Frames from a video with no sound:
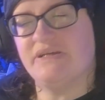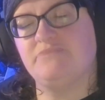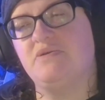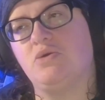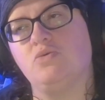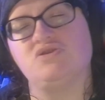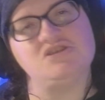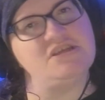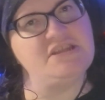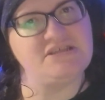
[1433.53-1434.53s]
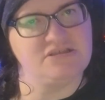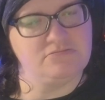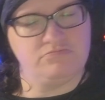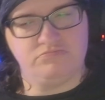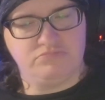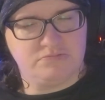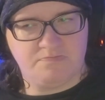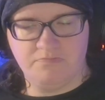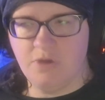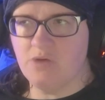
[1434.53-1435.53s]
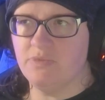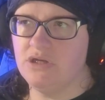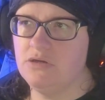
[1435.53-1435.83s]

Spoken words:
to be cautious in this moment.